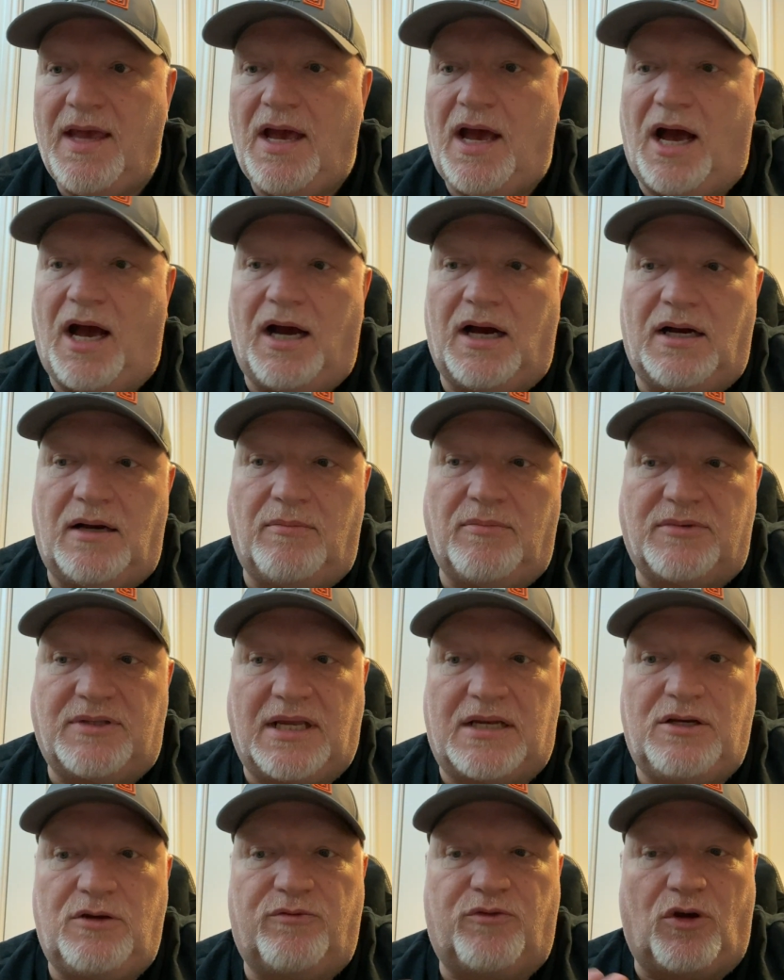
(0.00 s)

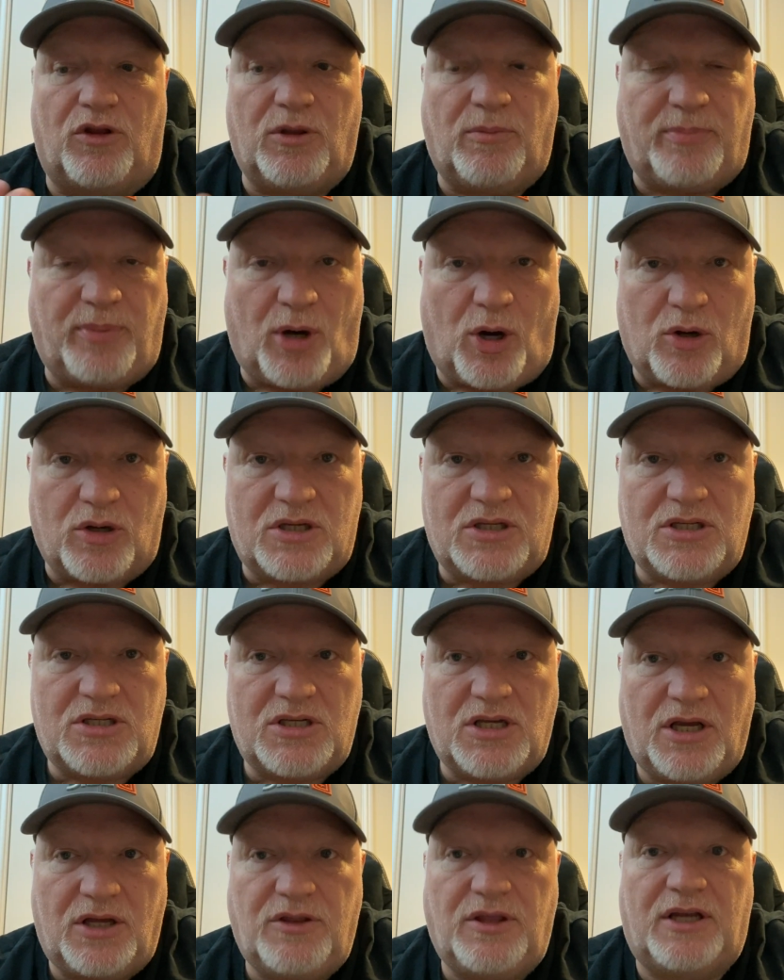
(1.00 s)
Then you've got the box,
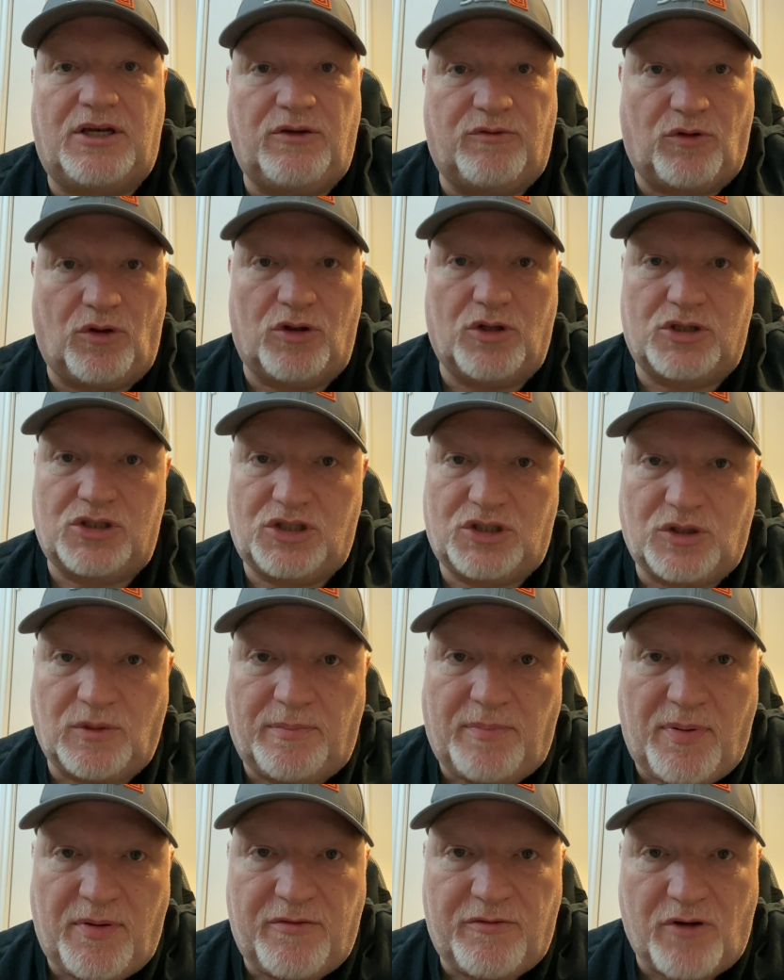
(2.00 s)
then you've got the
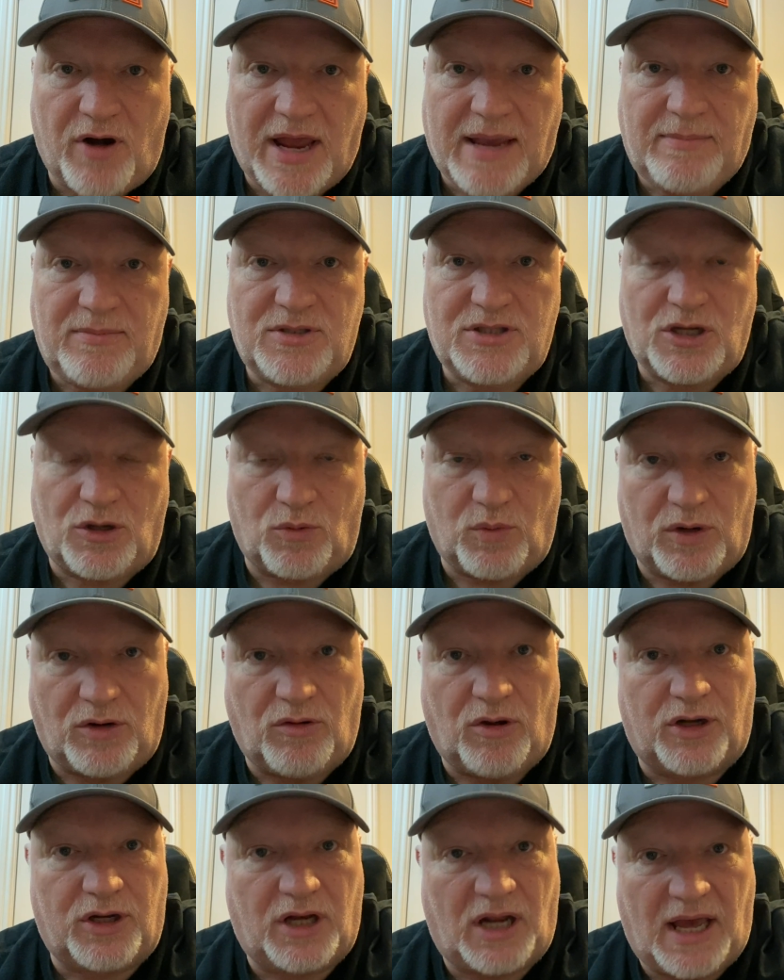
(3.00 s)
subframe. So we're
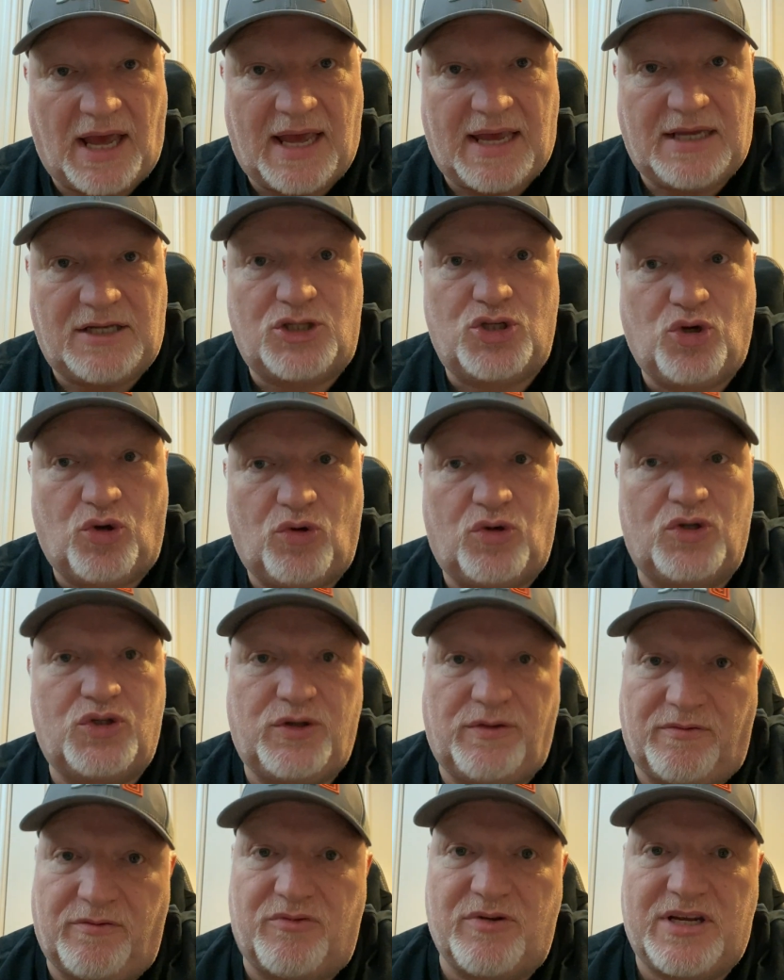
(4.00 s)
on a
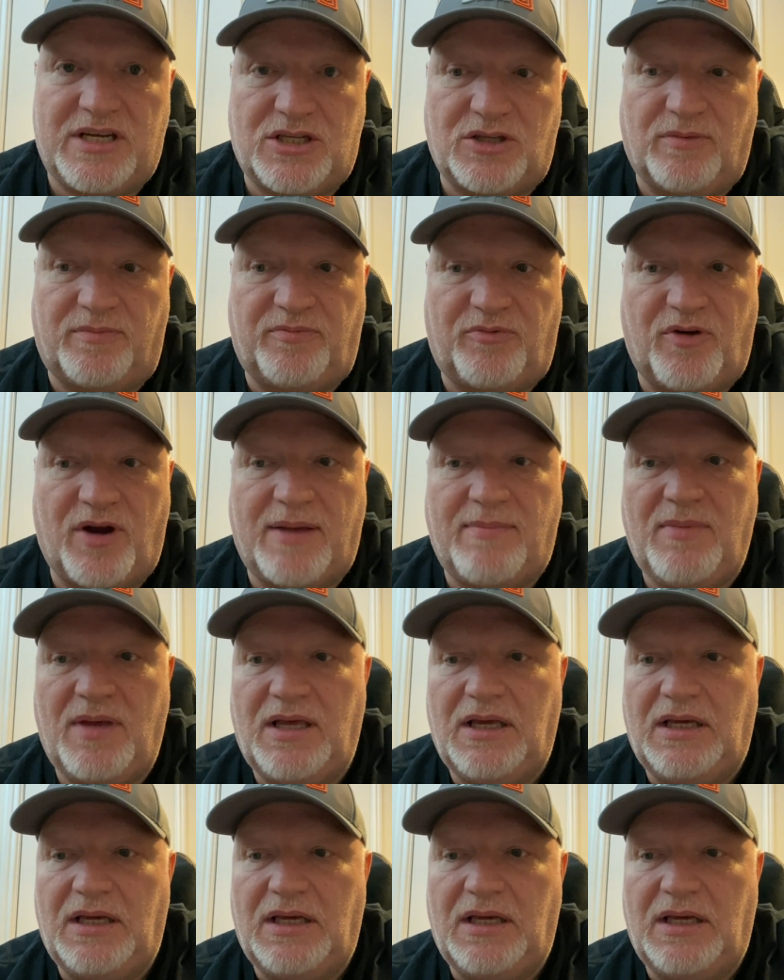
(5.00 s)
torsion-free subframe.